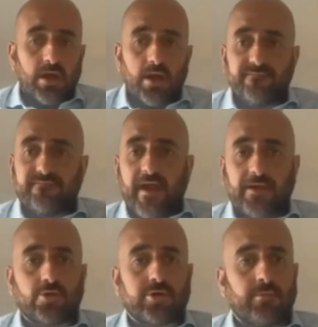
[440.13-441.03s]
Thank
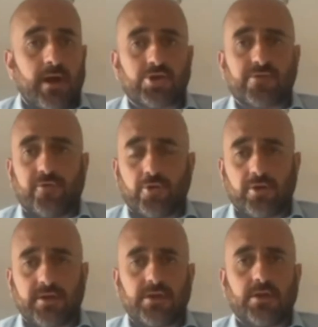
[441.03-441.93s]
you so much for your
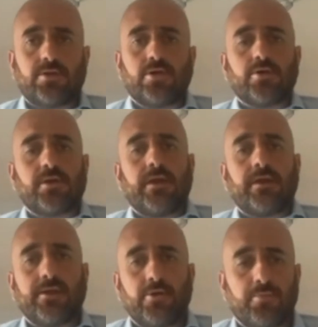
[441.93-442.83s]
attention, and
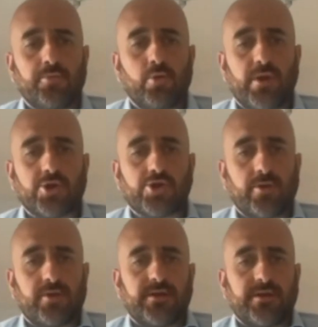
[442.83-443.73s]
I hope you will enjoy
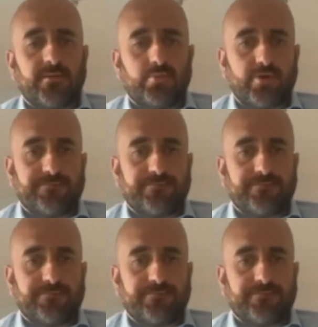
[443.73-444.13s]
reading the book.